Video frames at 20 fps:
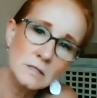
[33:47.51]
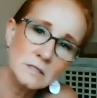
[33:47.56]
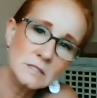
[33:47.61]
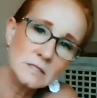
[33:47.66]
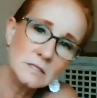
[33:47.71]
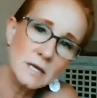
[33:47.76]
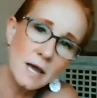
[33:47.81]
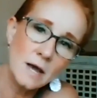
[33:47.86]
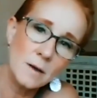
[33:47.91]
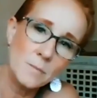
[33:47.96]

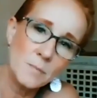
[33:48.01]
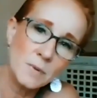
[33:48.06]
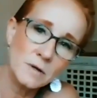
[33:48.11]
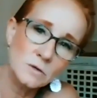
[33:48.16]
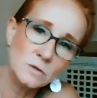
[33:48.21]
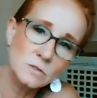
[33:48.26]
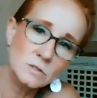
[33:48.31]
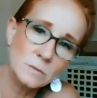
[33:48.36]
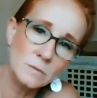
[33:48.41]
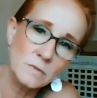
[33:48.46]
This is the app
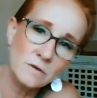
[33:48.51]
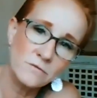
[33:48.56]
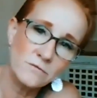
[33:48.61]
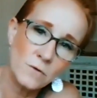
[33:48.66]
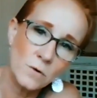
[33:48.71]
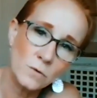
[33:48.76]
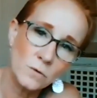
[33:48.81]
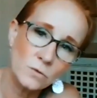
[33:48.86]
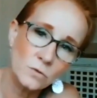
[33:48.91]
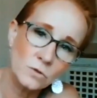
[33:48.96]
I use on my
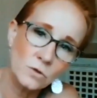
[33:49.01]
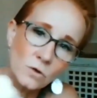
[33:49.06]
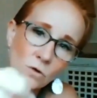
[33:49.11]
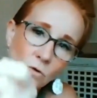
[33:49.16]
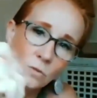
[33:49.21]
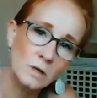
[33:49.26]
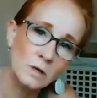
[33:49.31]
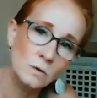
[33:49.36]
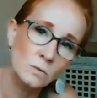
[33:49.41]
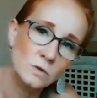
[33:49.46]
phone,
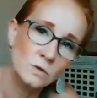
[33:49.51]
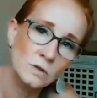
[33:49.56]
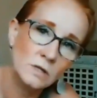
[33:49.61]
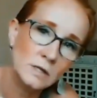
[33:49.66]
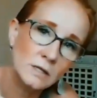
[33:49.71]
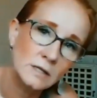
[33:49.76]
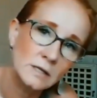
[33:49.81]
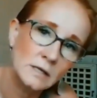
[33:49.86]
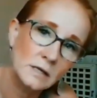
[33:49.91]
the green with the